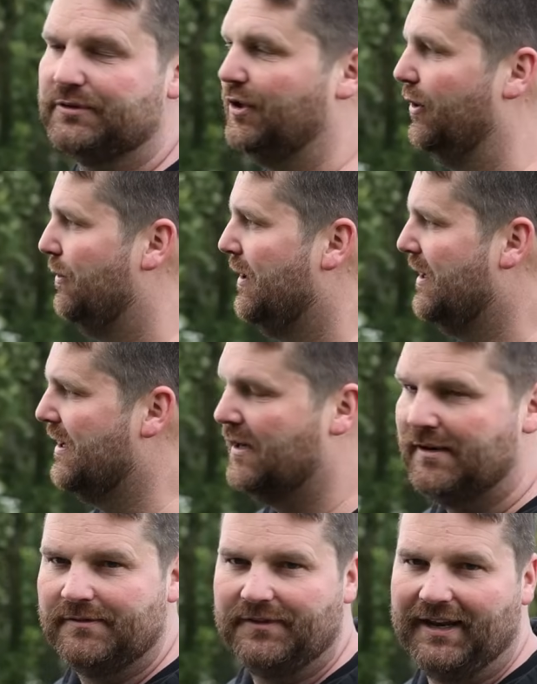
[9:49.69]
So
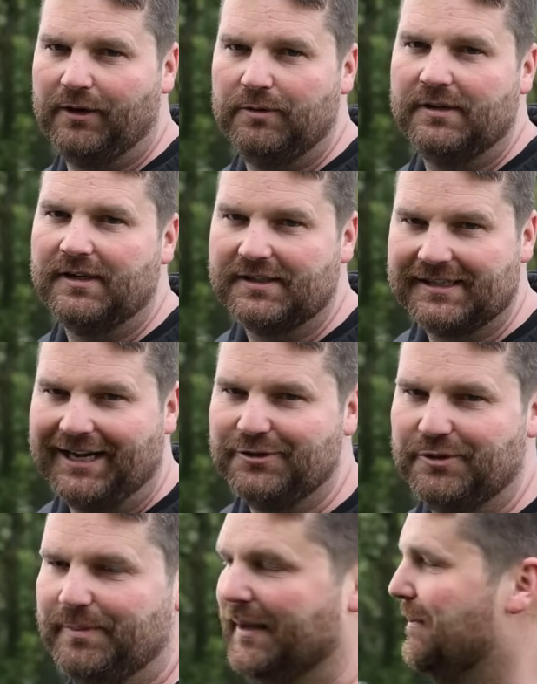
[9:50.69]
now, catch
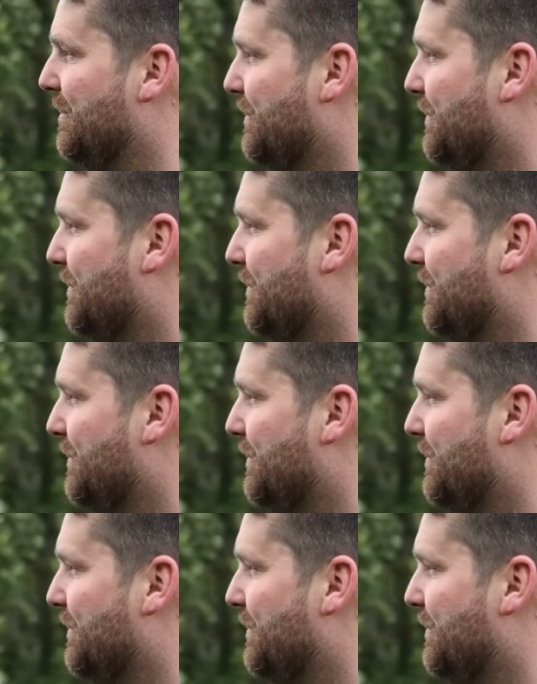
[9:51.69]
you in a bit.